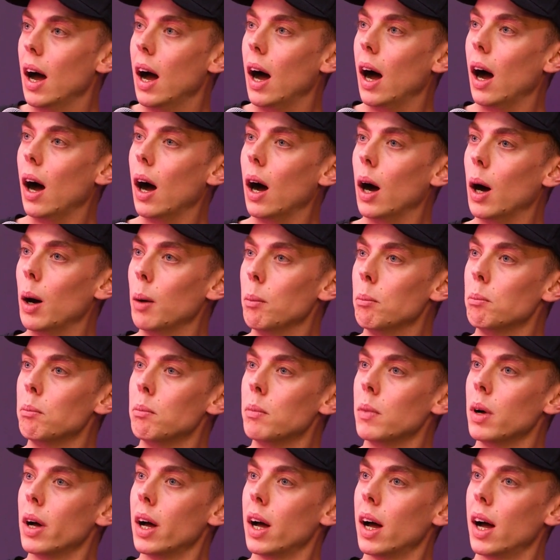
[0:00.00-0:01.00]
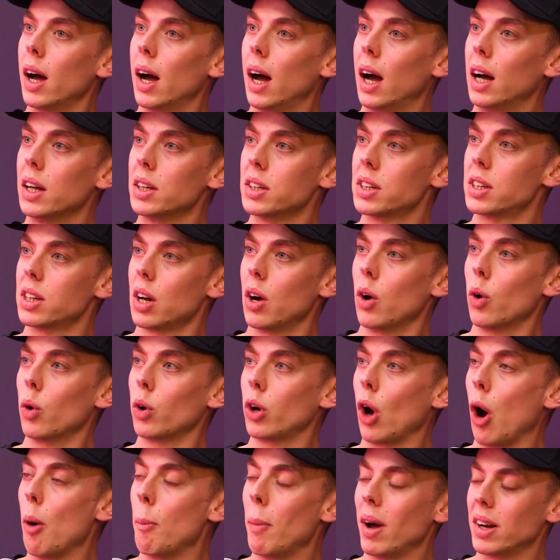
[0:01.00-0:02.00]
And so,
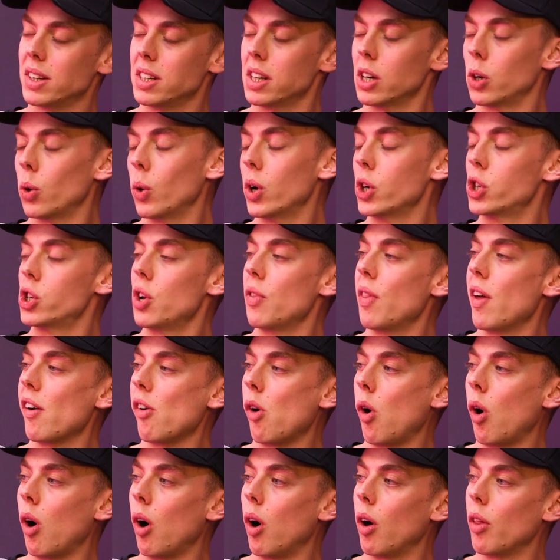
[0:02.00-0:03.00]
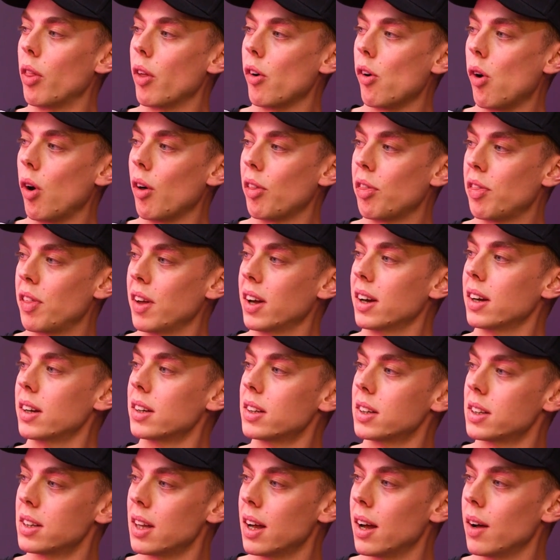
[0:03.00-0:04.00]
going back to your question, there are
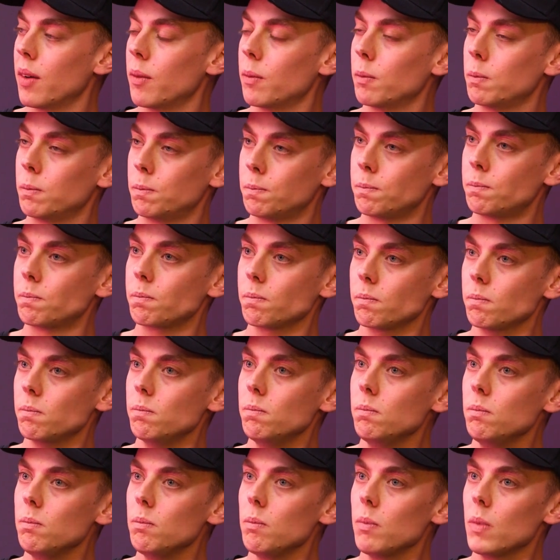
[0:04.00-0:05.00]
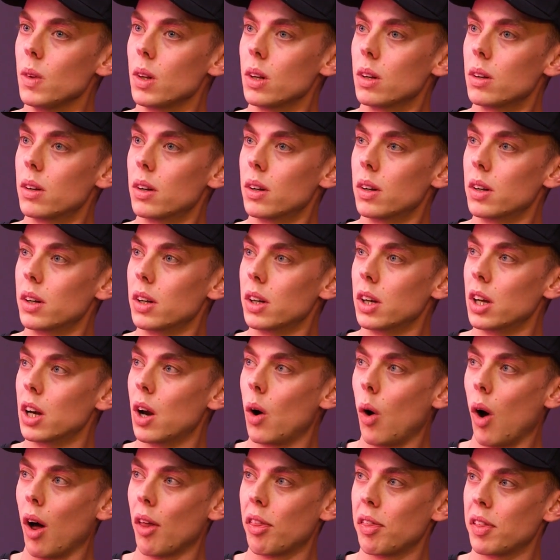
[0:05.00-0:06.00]
things that,
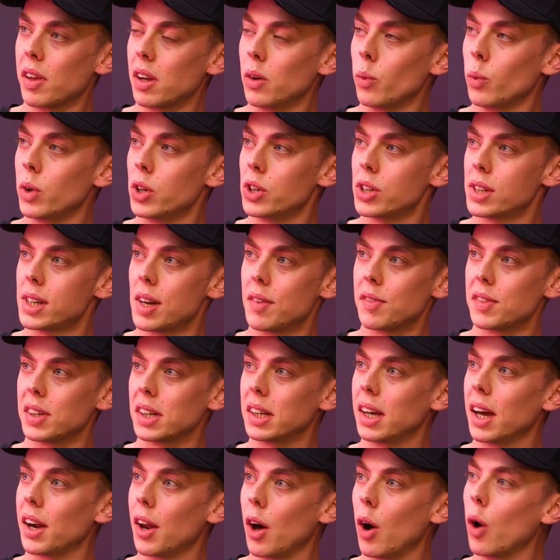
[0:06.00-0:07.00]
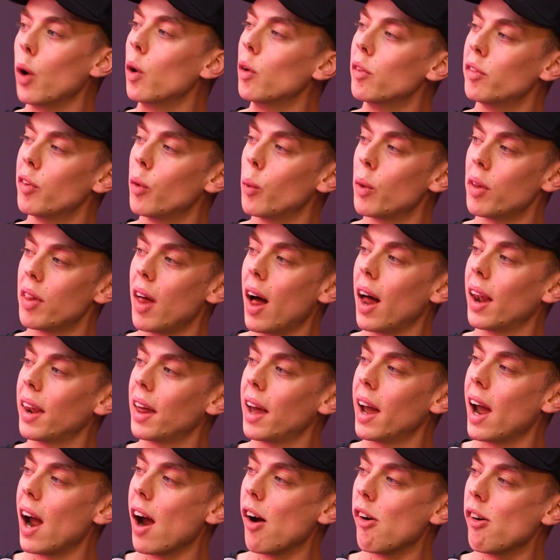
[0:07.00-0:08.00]
I think we just have to get over without
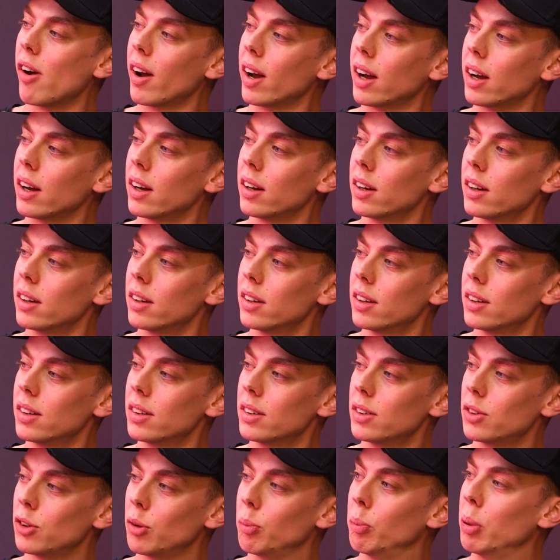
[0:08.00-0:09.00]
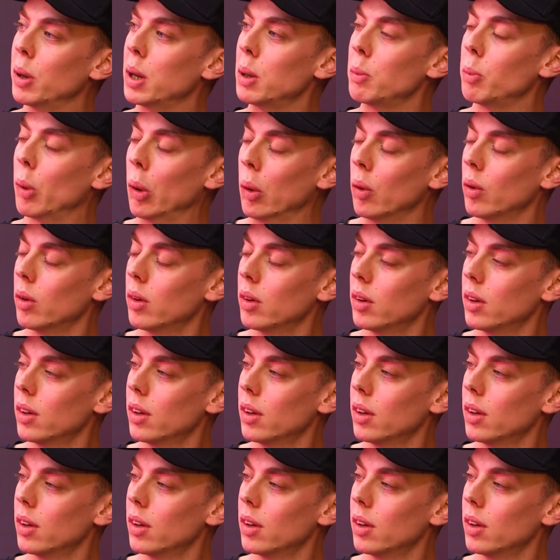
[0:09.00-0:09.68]
airing to people,